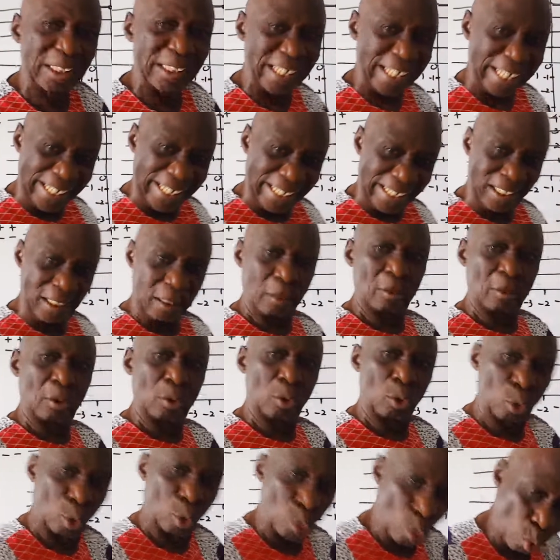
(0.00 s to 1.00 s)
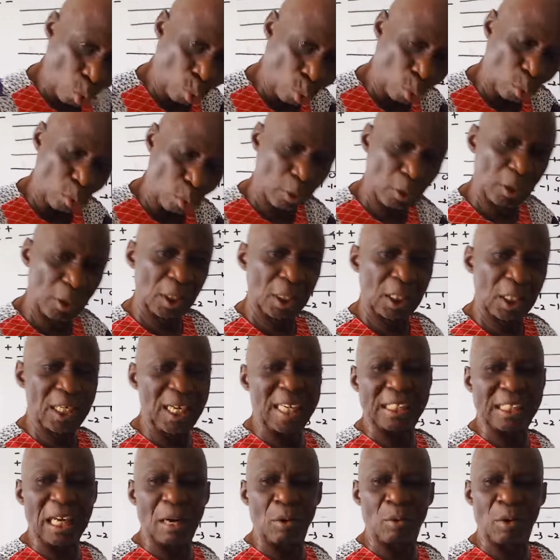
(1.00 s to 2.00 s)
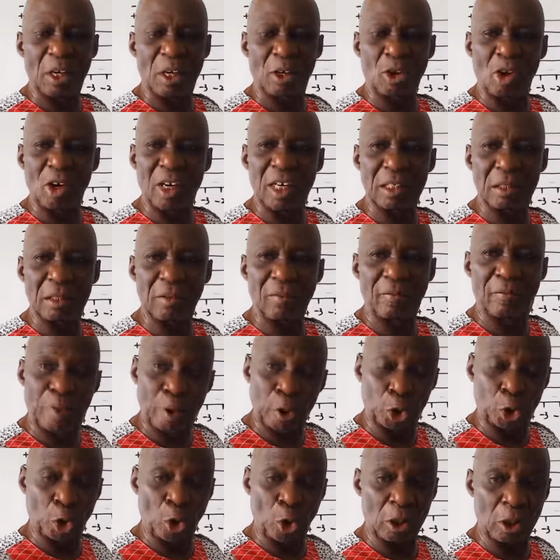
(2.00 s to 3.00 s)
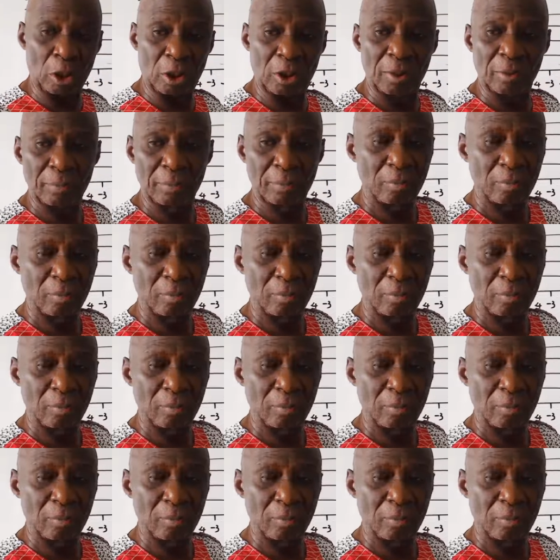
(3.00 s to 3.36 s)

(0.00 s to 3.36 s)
3, 2. That is how we call it, for short.